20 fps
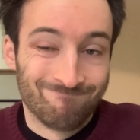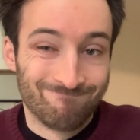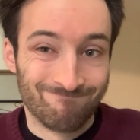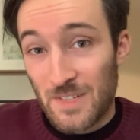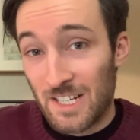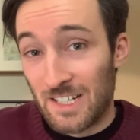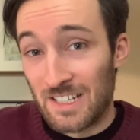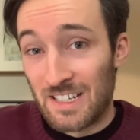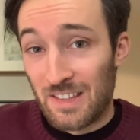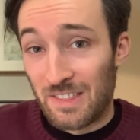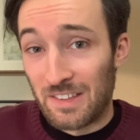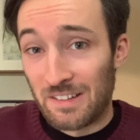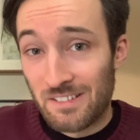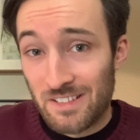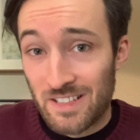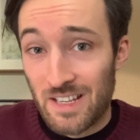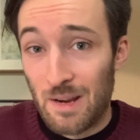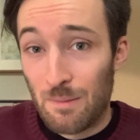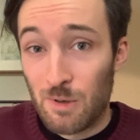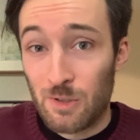I got nothing to
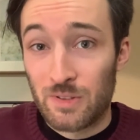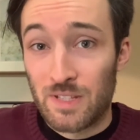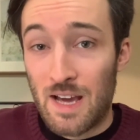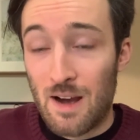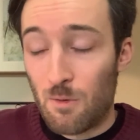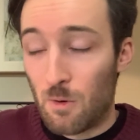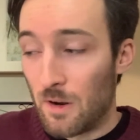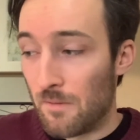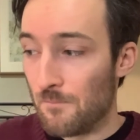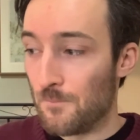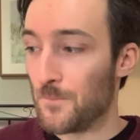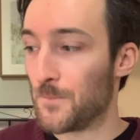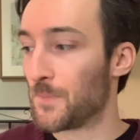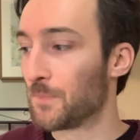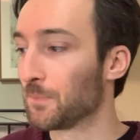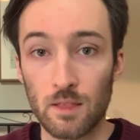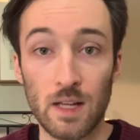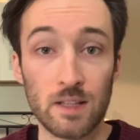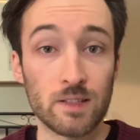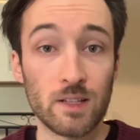say about that one.
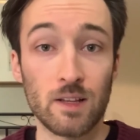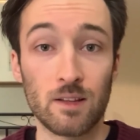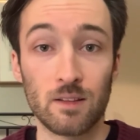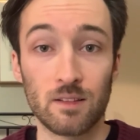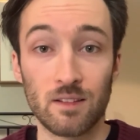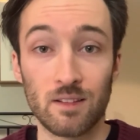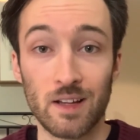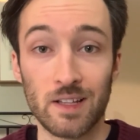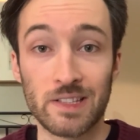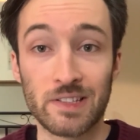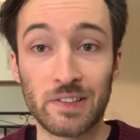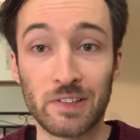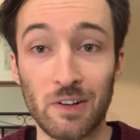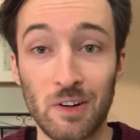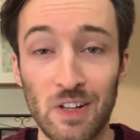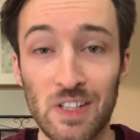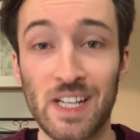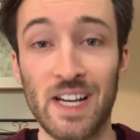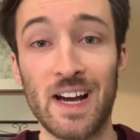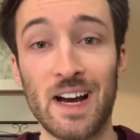That's it. That's
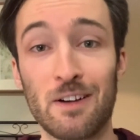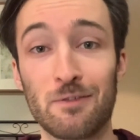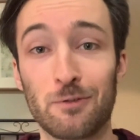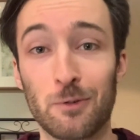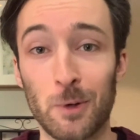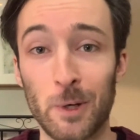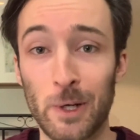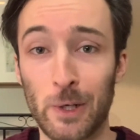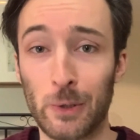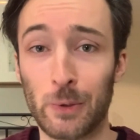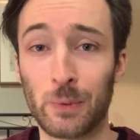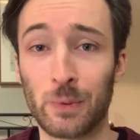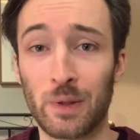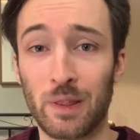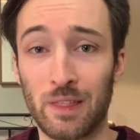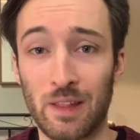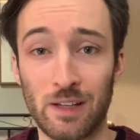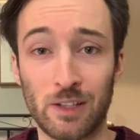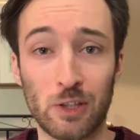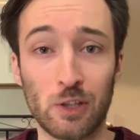all I have for you.
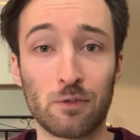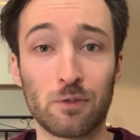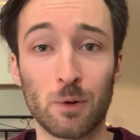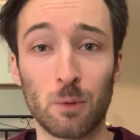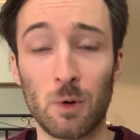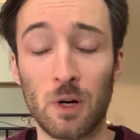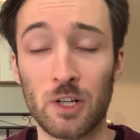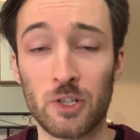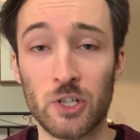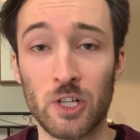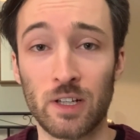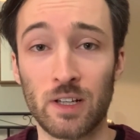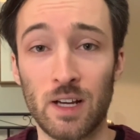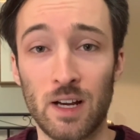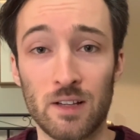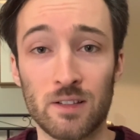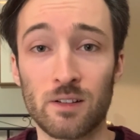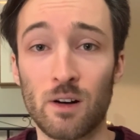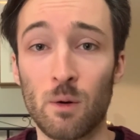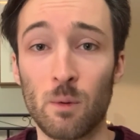Thank you for watching,
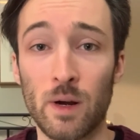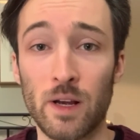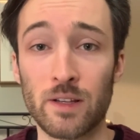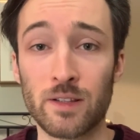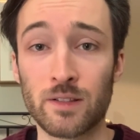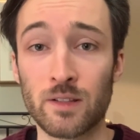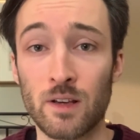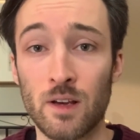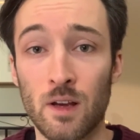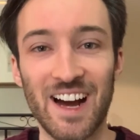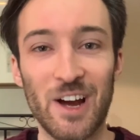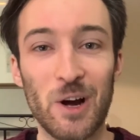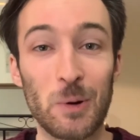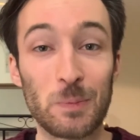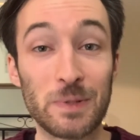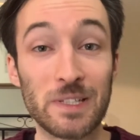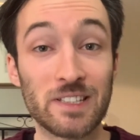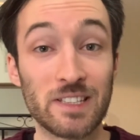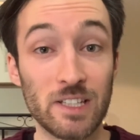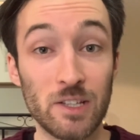as always. I hope
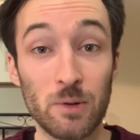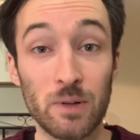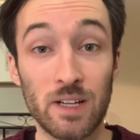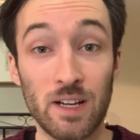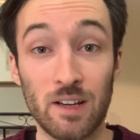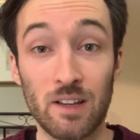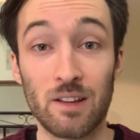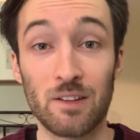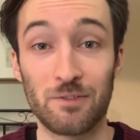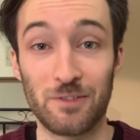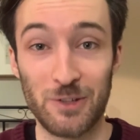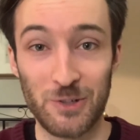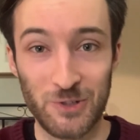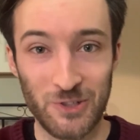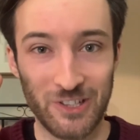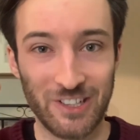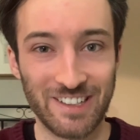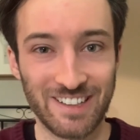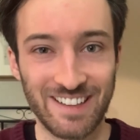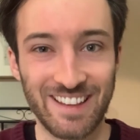to see you again in the
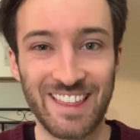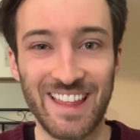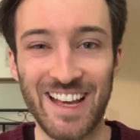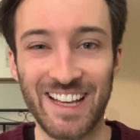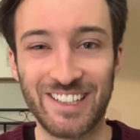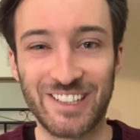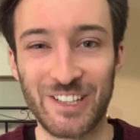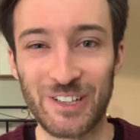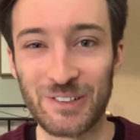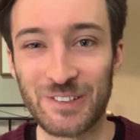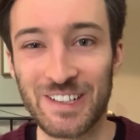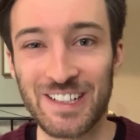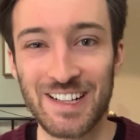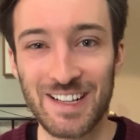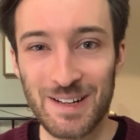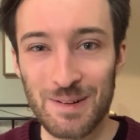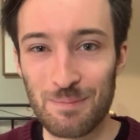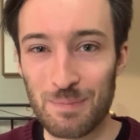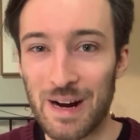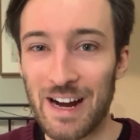future. Thank you.
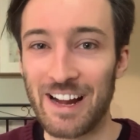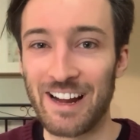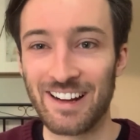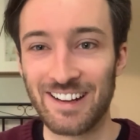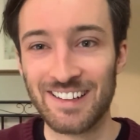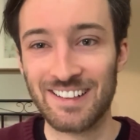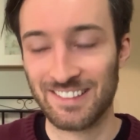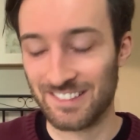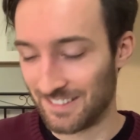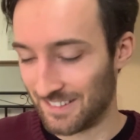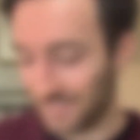Bye.